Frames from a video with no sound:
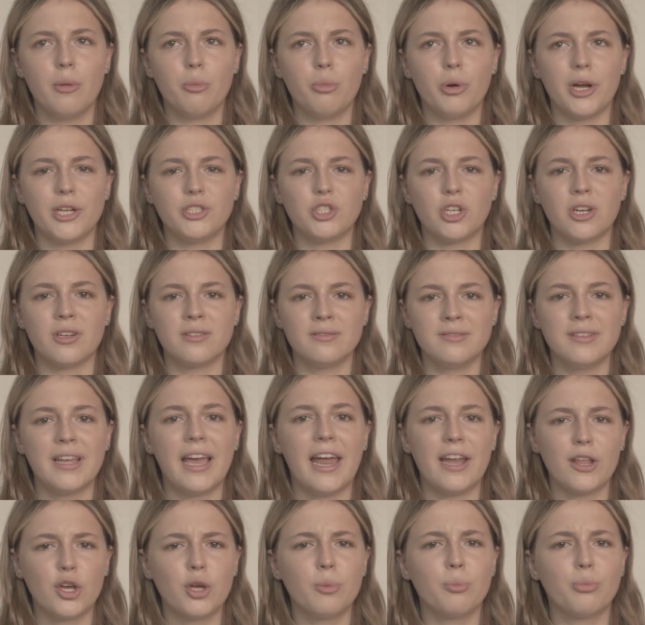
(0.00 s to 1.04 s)
pressure.
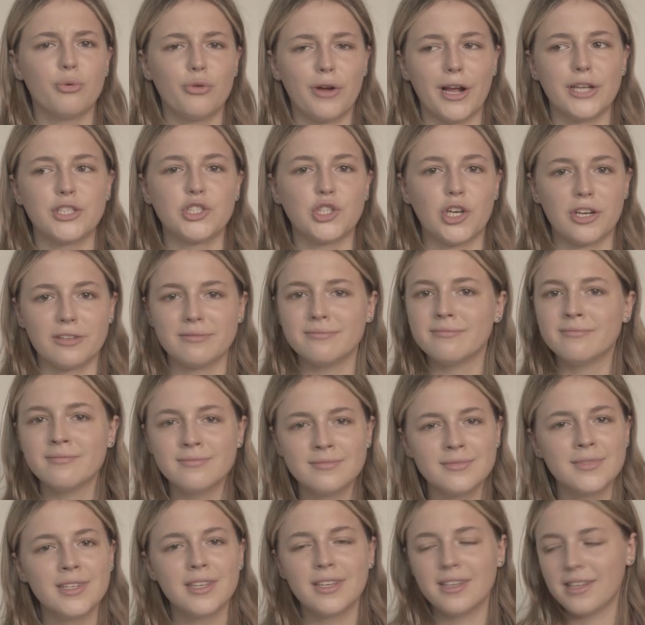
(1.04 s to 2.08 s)
At a good pressure.
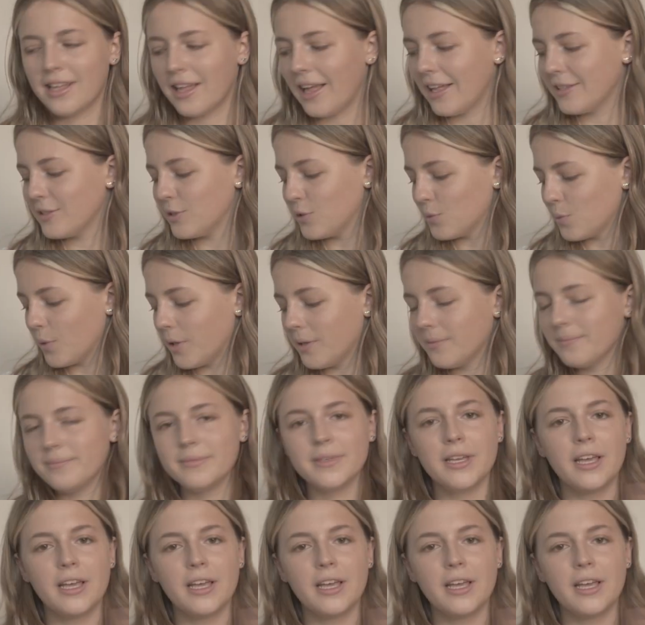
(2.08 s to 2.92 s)
That's the word.